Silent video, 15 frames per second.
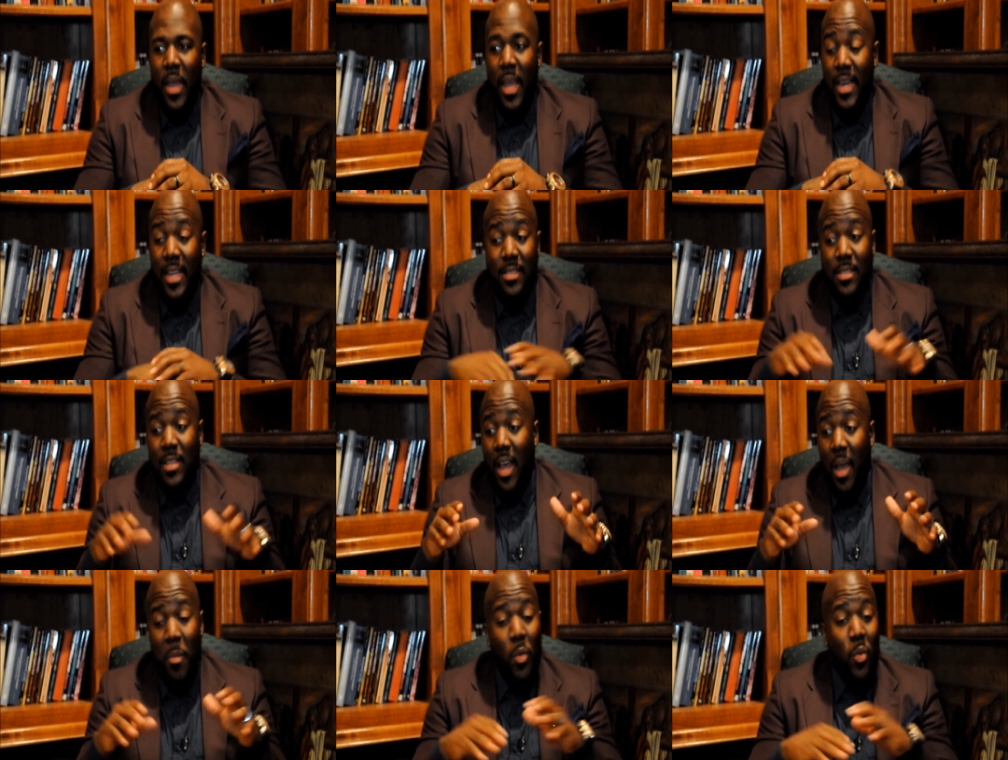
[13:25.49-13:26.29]
And this
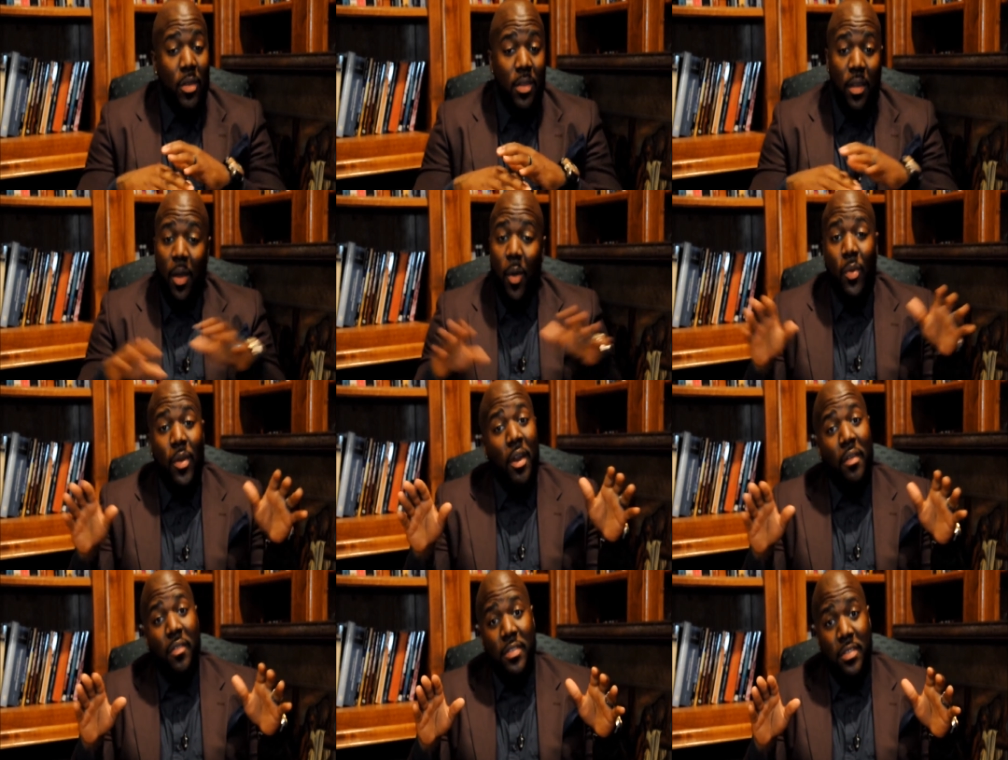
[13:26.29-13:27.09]
time, it was no
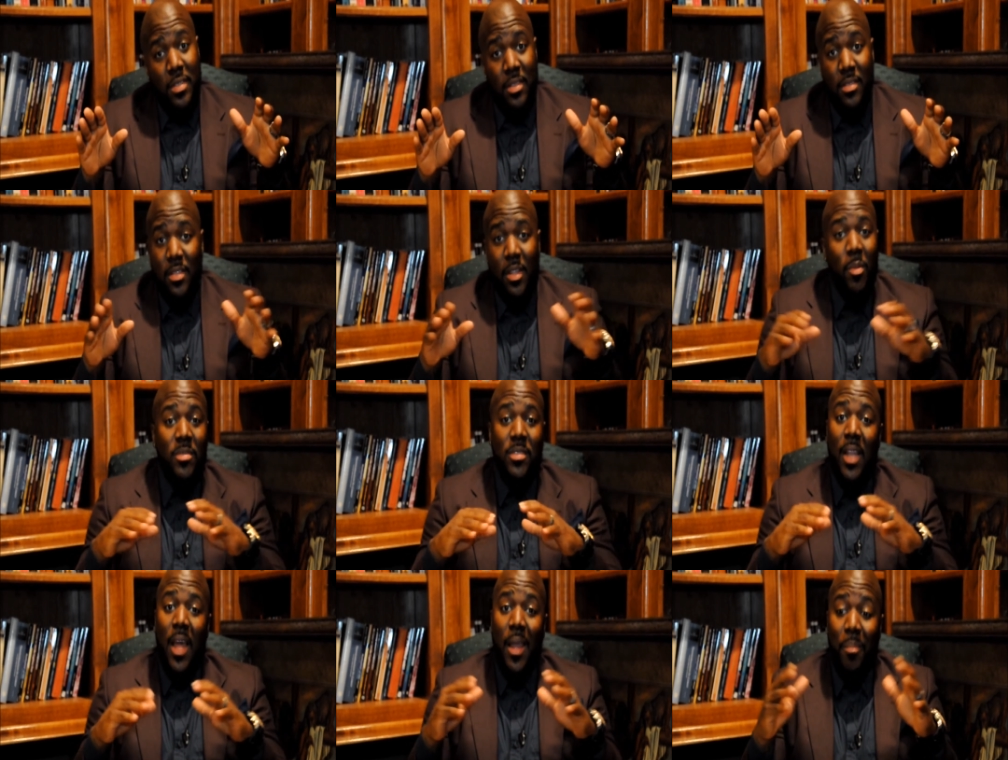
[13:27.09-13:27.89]
nervousness. It
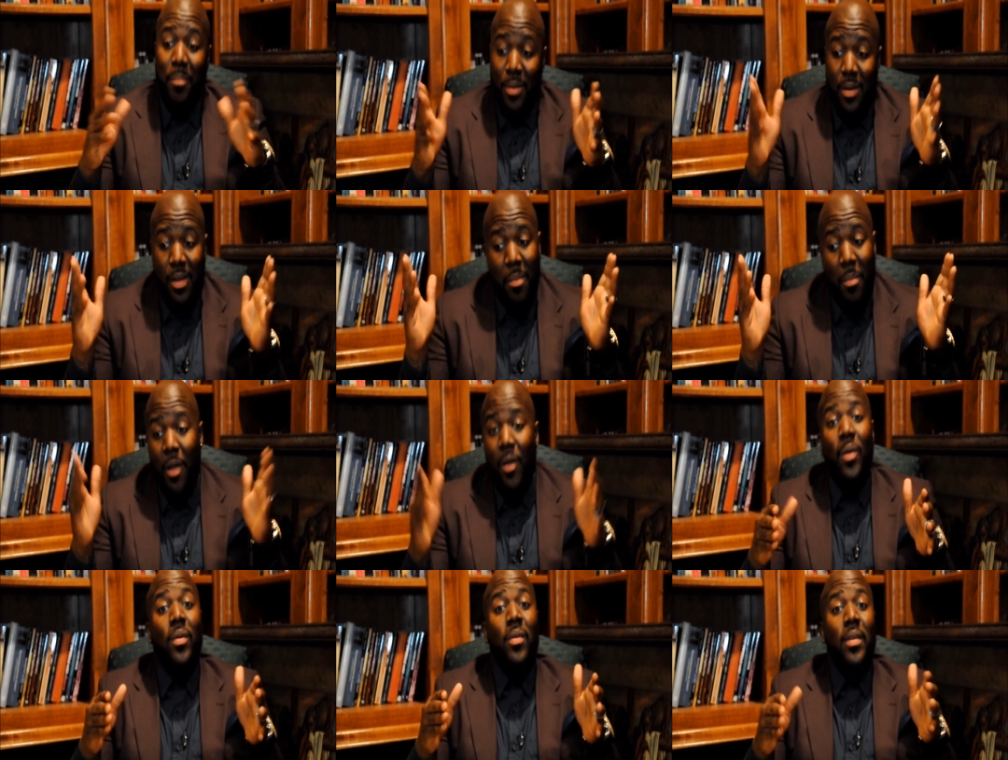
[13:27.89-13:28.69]
was like, bro, I'm
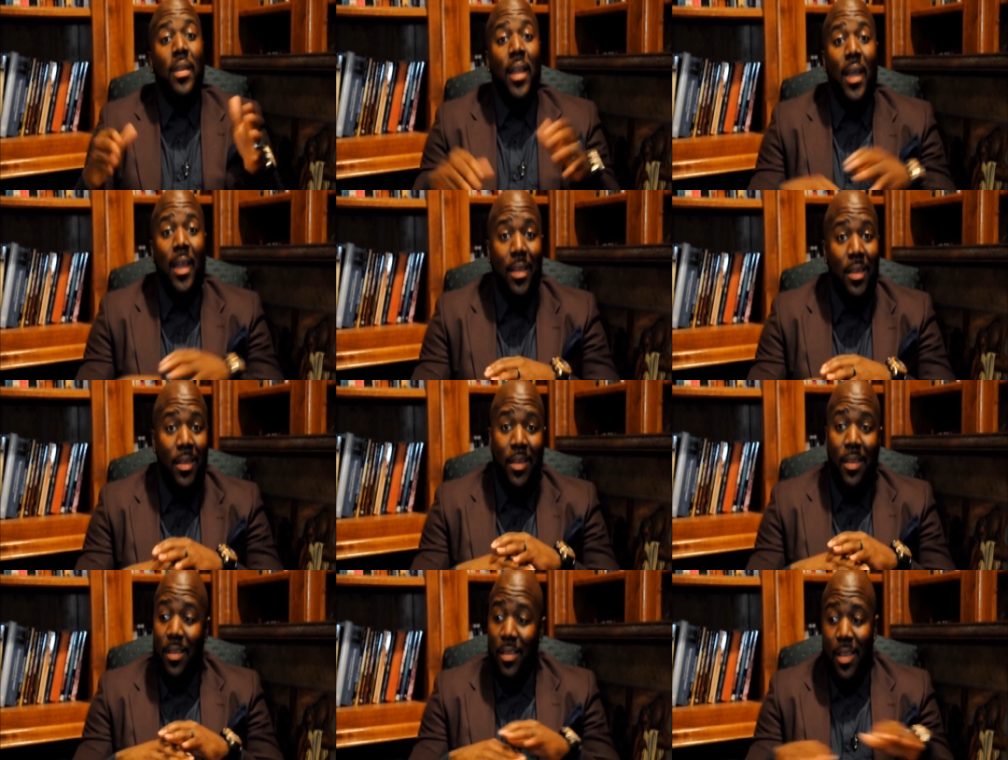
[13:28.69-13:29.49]
hungry. Like,
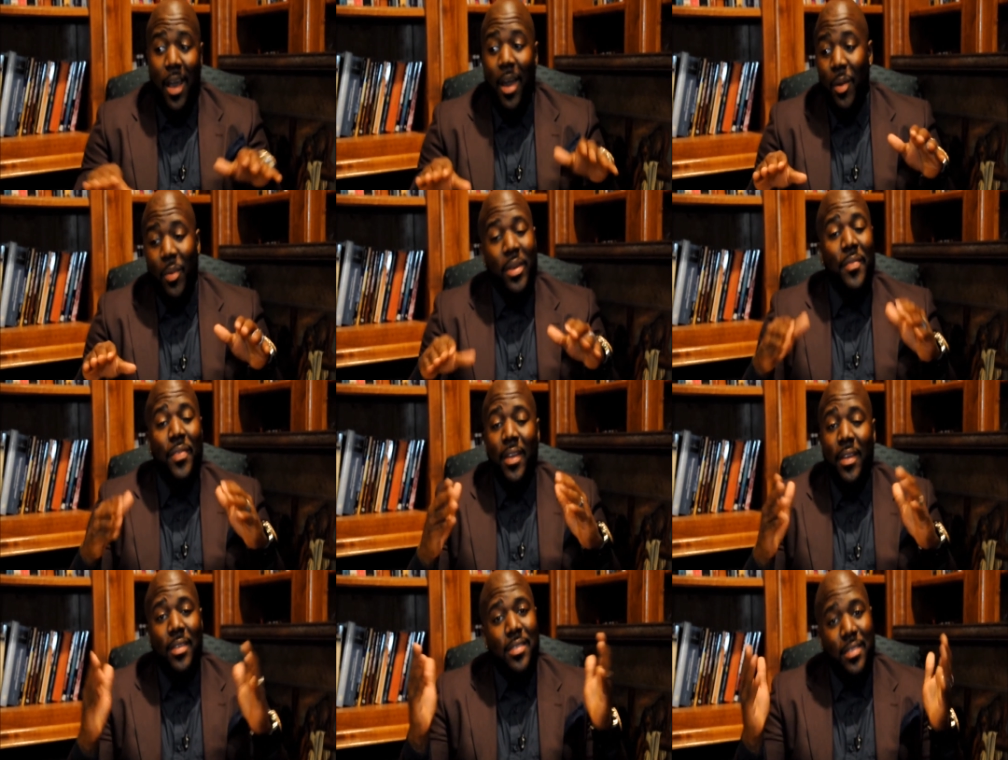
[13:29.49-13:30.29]
y'all don't even
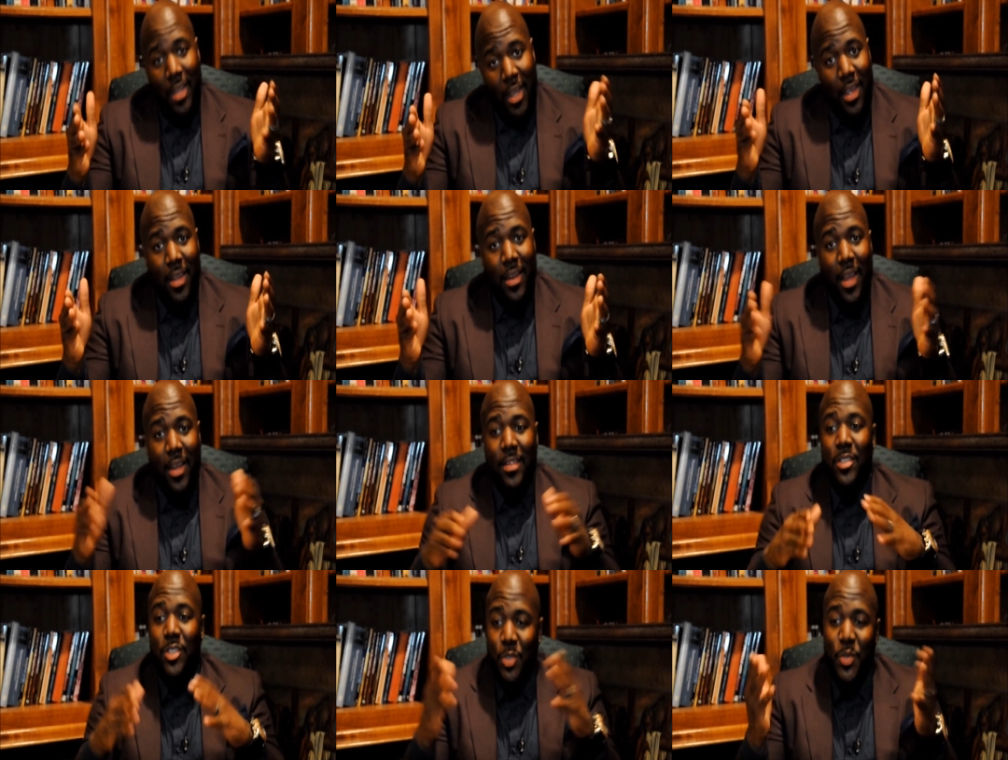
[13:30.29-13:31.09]
understand. Like,
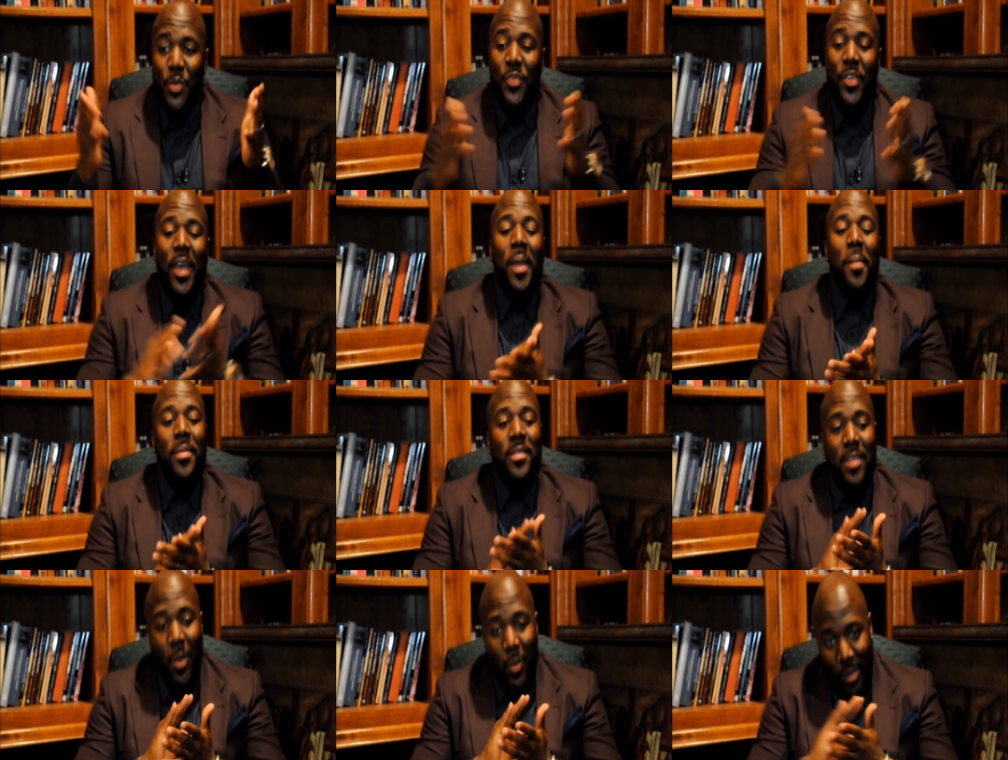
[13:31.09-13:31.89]
this Troof name
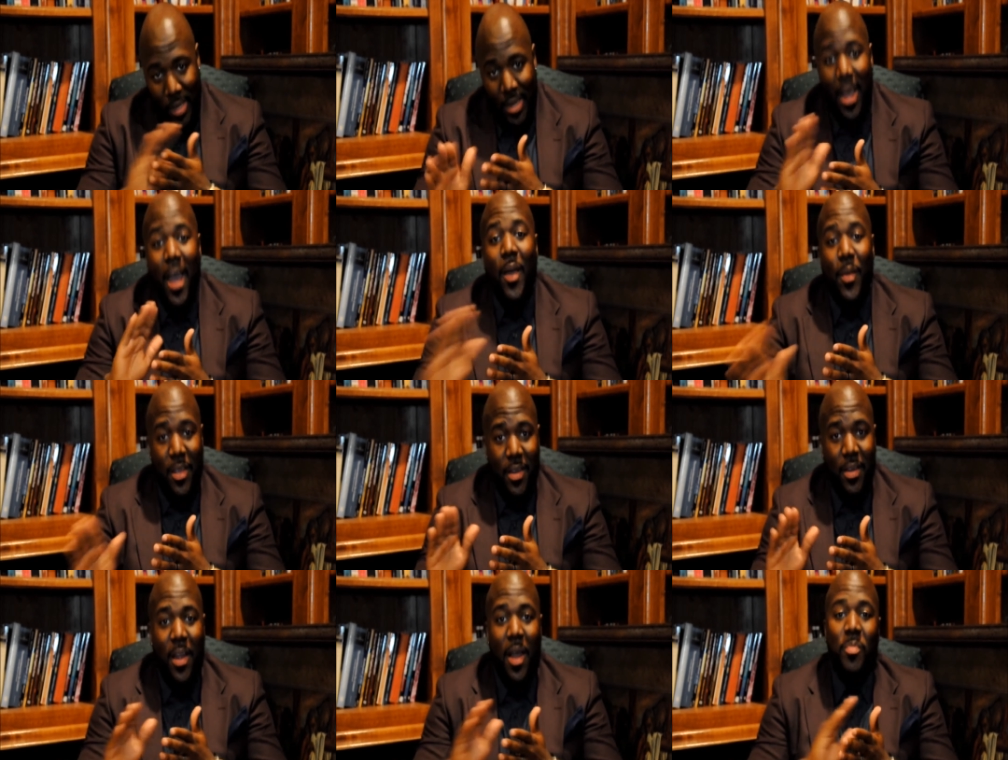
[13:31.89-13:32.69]
is going to get out
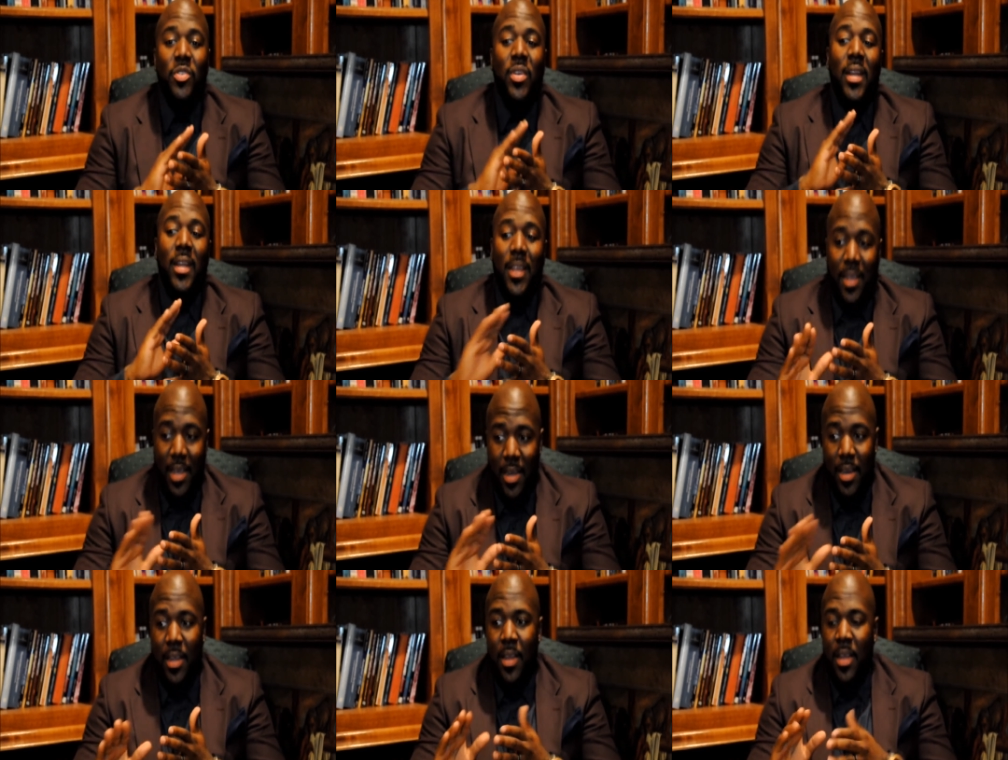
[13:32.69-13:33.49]
here. I'm trying to
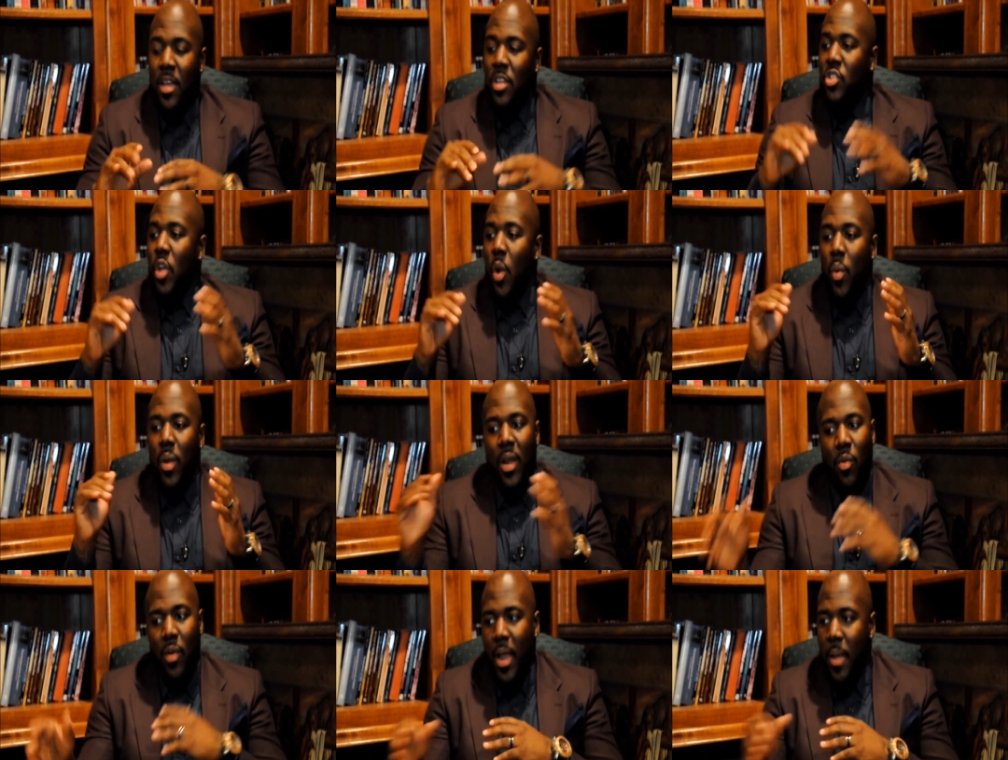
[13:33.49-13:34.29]
get it. So when
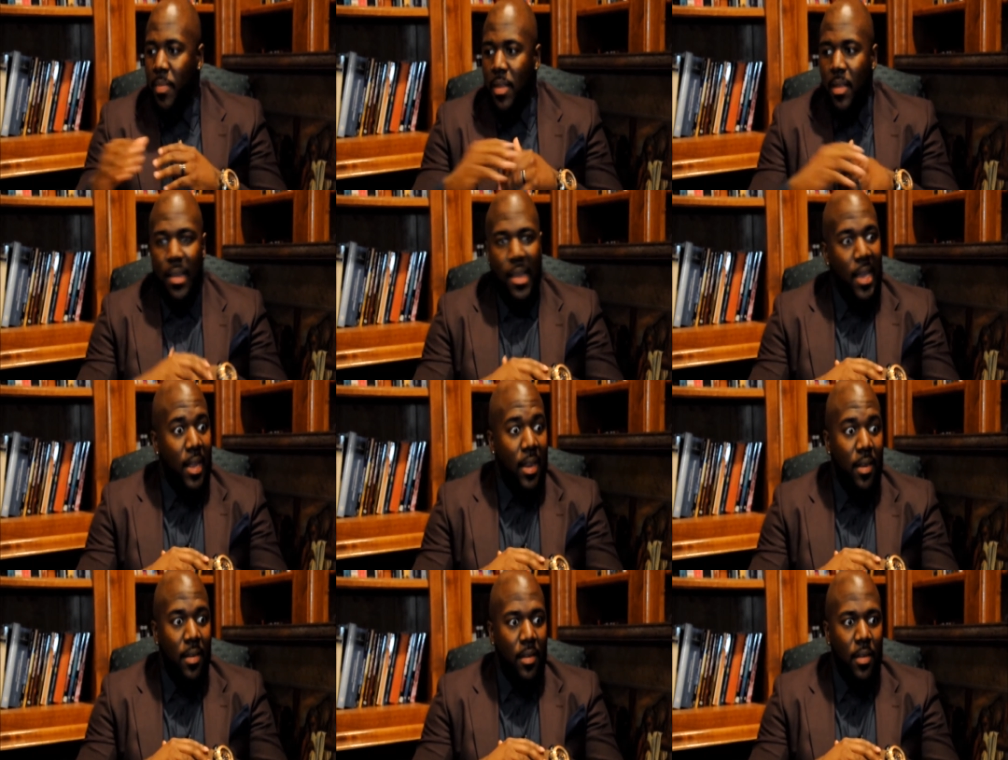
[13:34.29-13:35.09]
I rapped it,
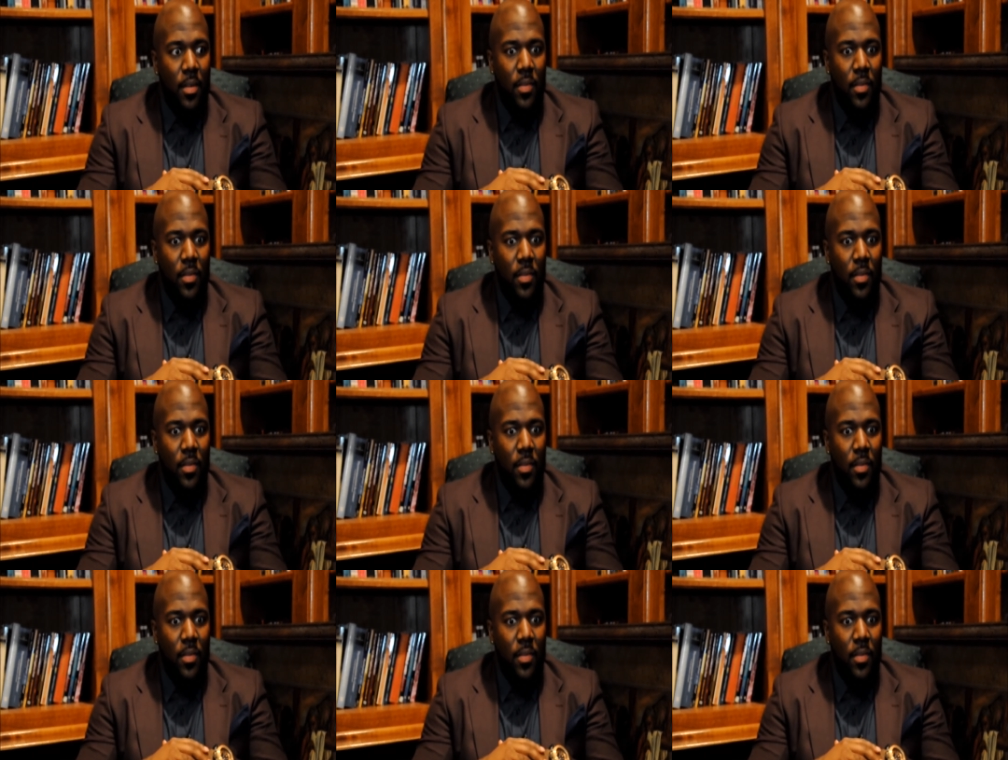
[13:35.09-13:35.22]
and